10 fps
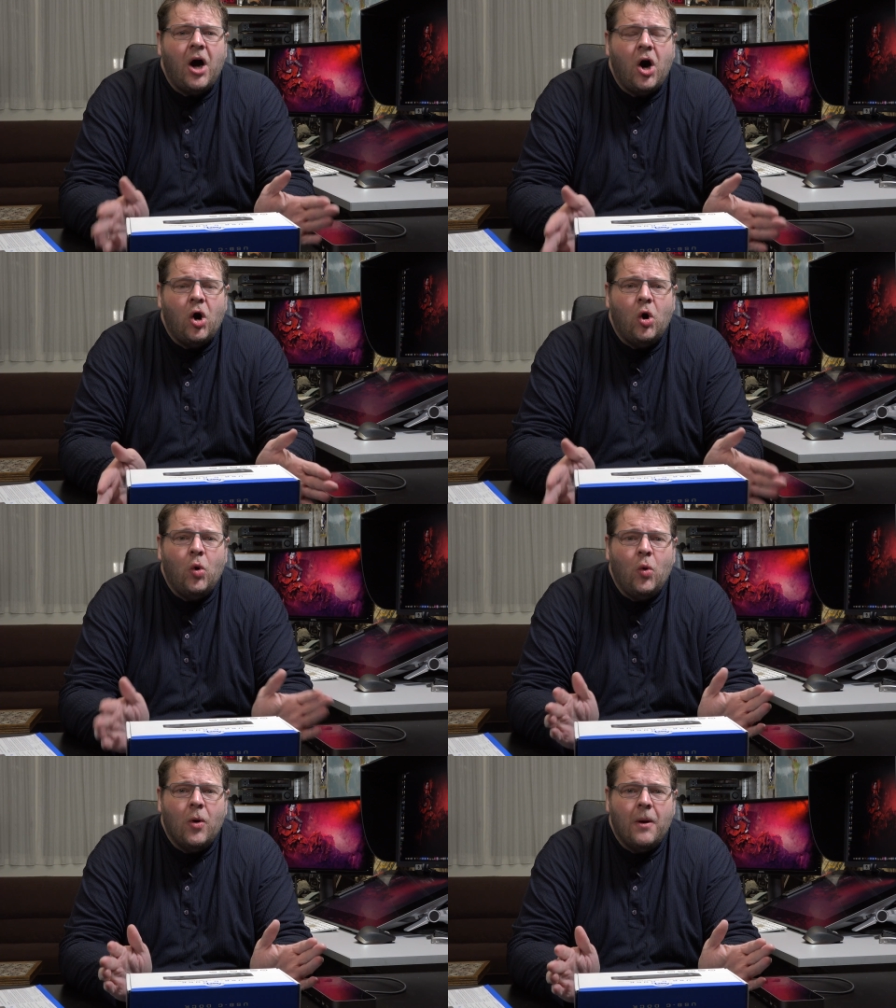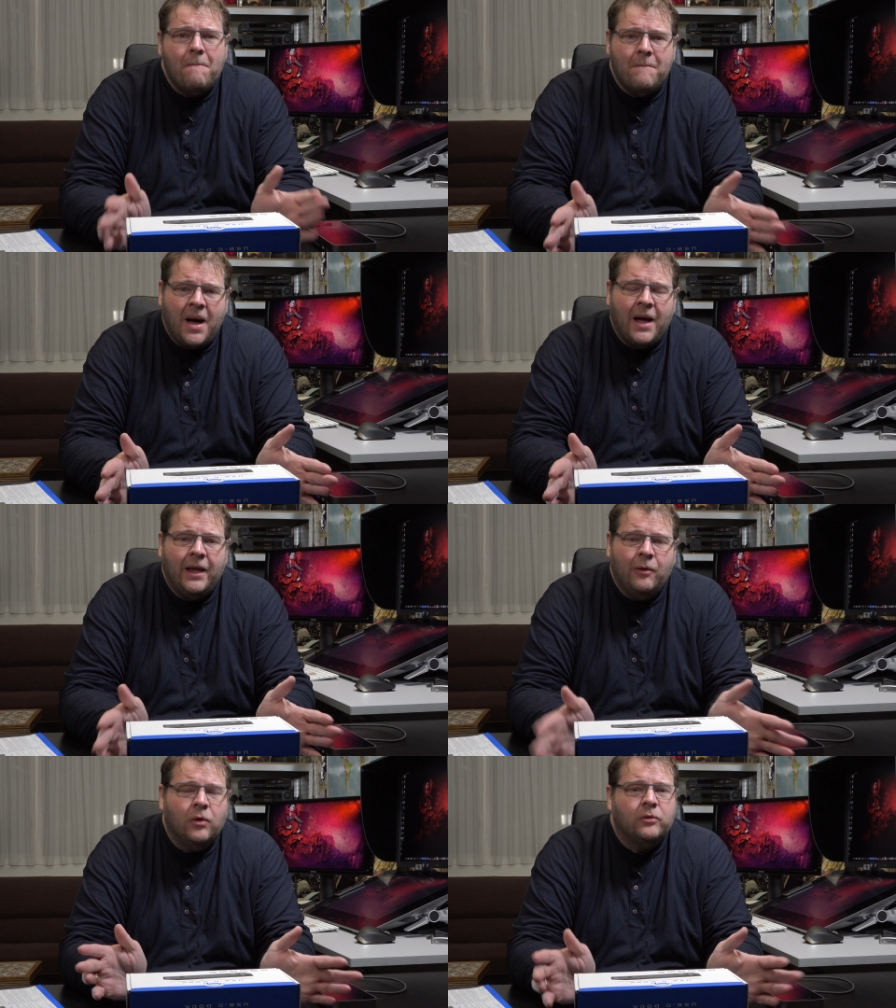Oh
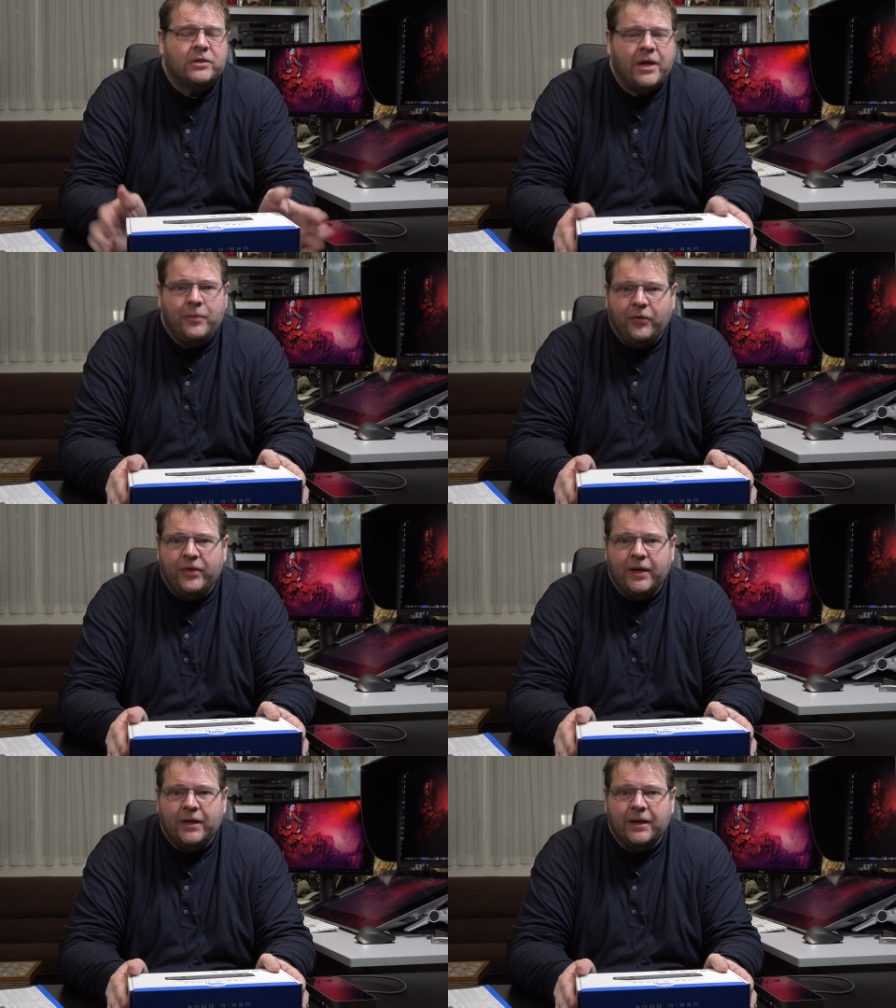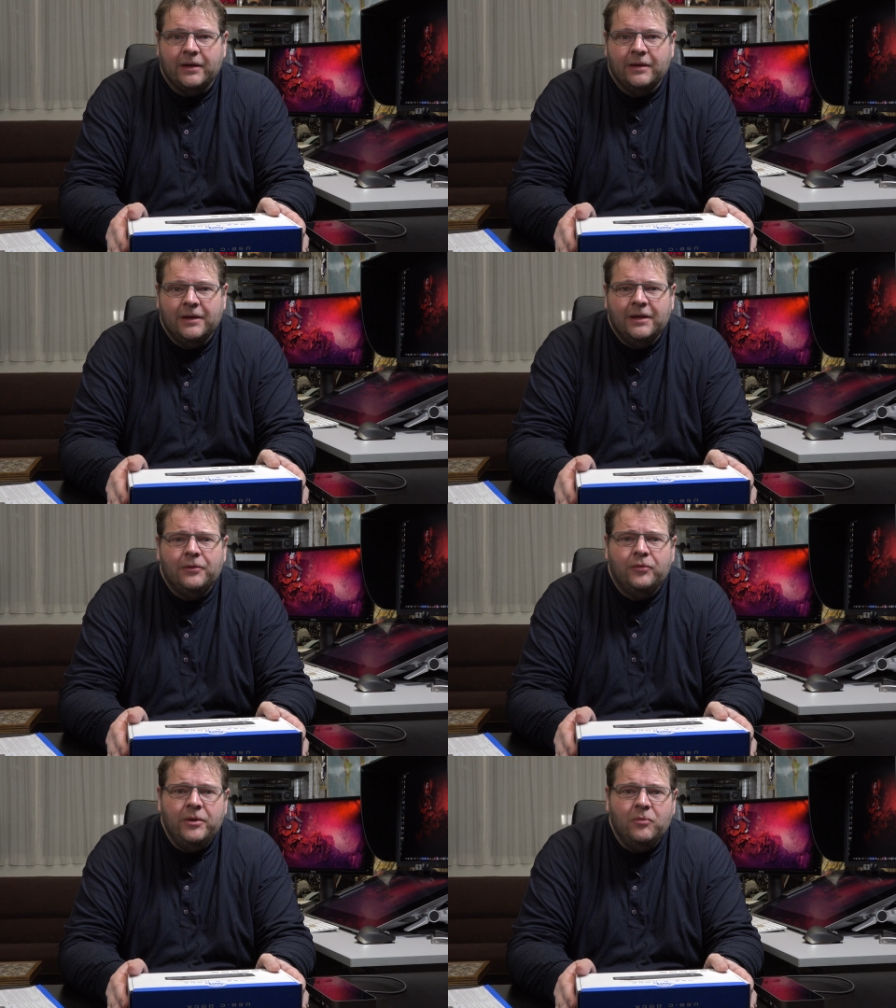my, what was Apple thinking?
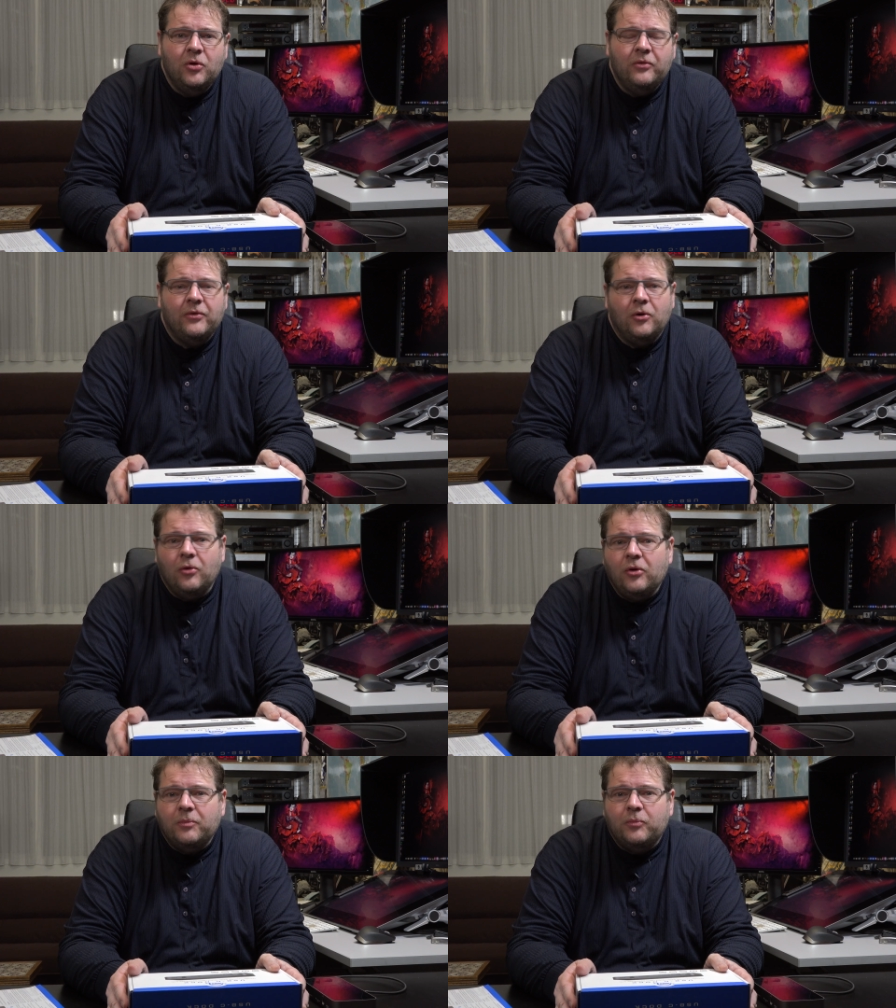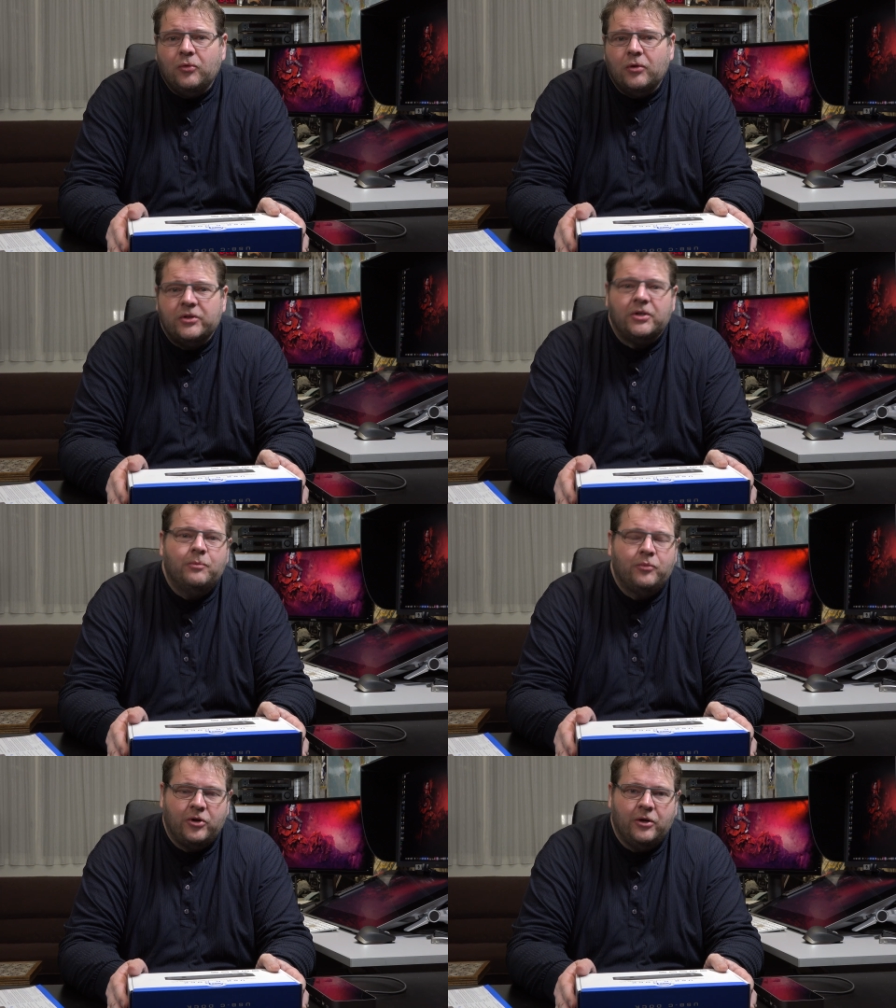Remove all the ports a
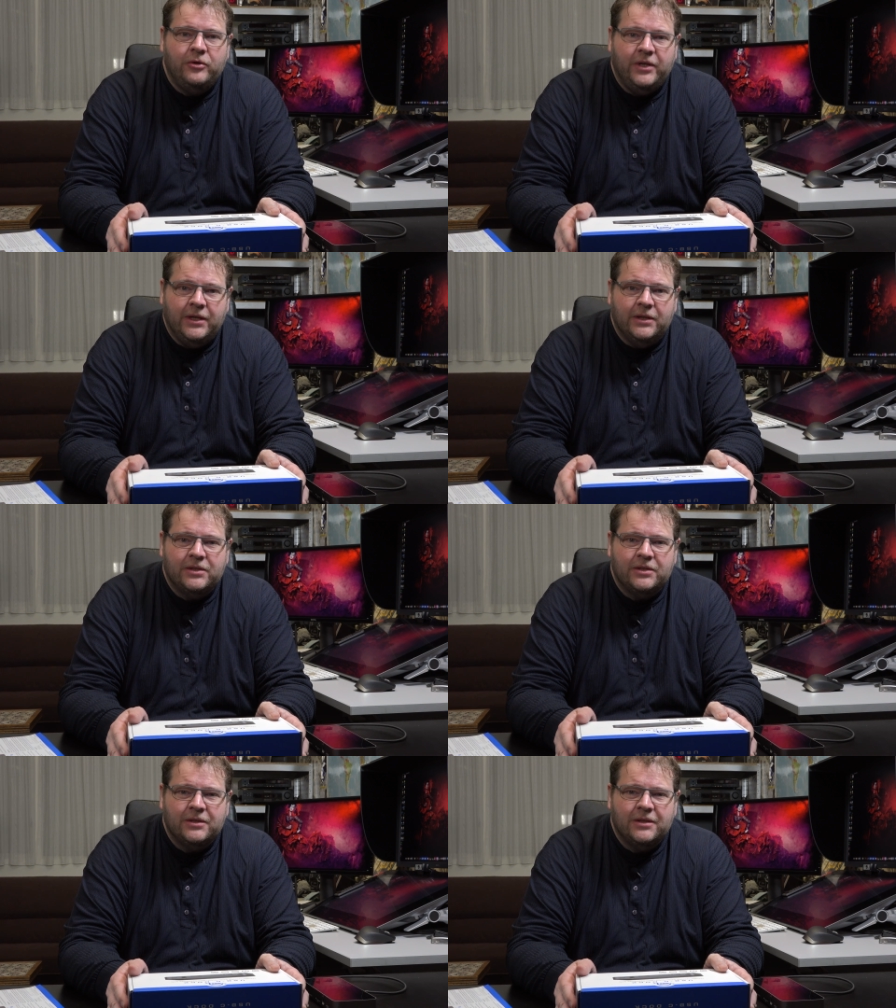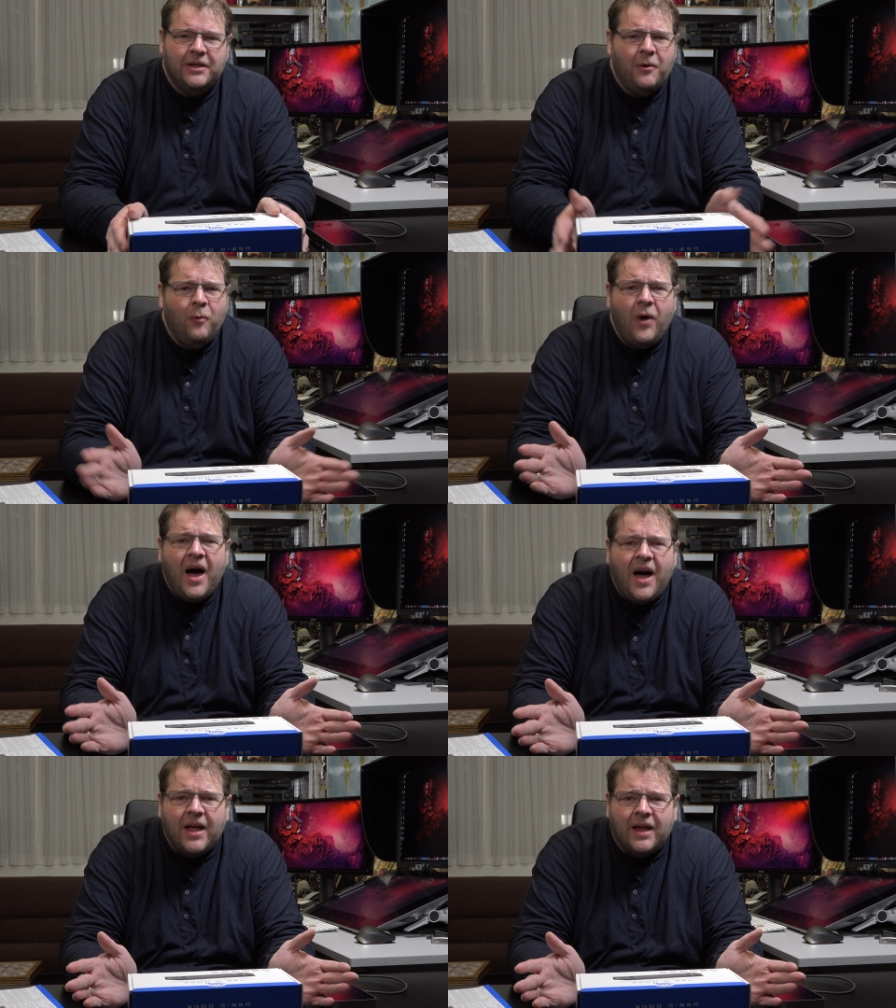Pro needs.
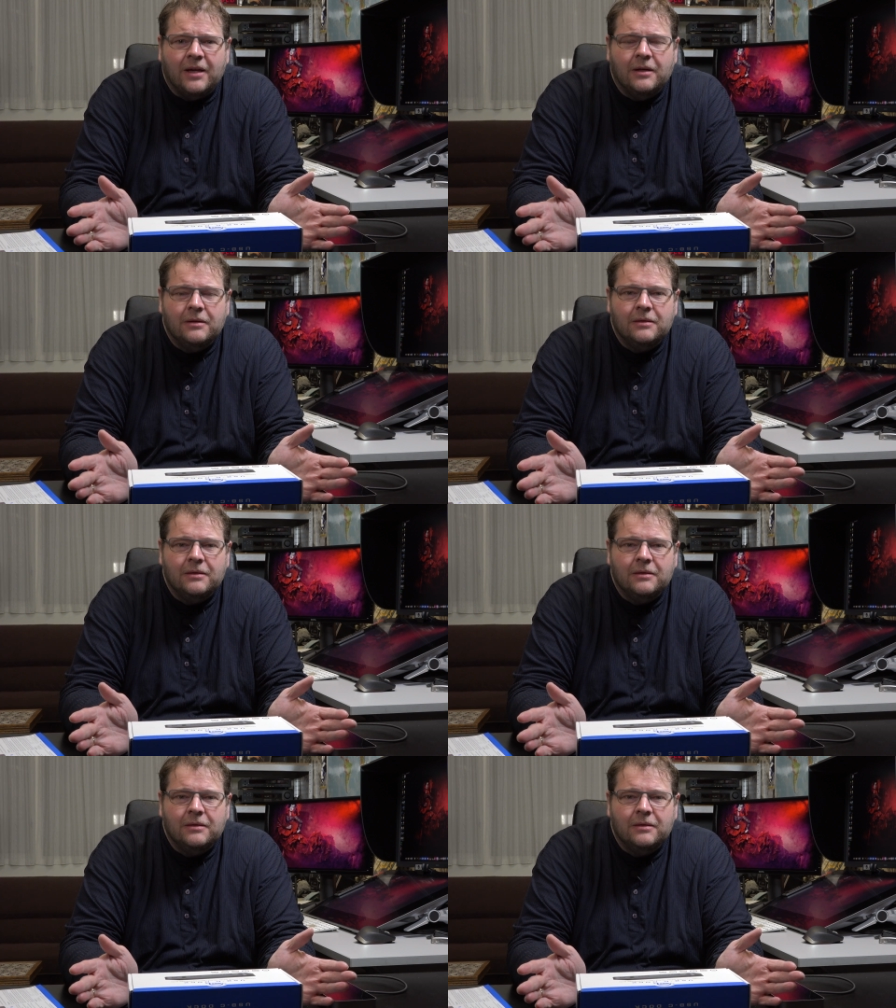Why?